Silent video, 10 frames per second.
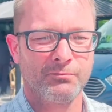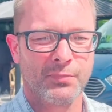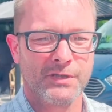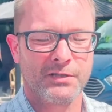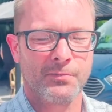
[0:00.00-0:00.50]

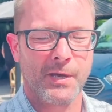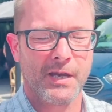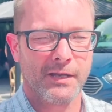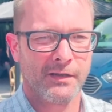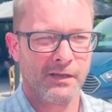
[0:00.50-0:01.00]
participate
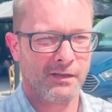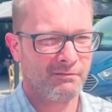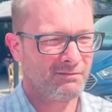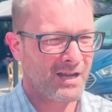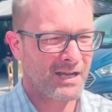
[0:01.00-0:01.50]
in the
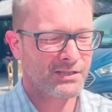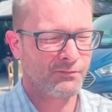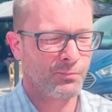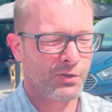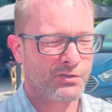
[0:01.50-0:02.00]
Active
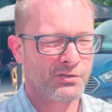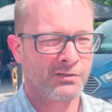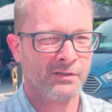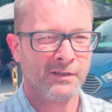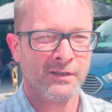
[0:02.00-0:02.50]
Plus
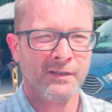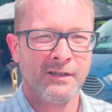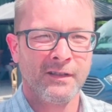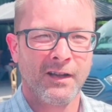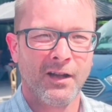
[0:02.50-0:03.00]

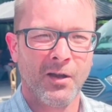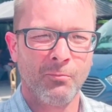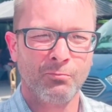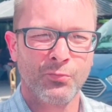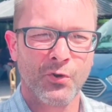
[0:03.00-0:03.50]
um,
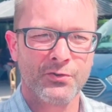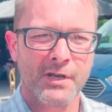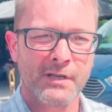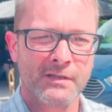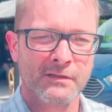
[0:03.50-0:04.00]

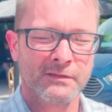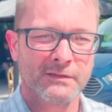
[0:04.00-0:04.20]
project,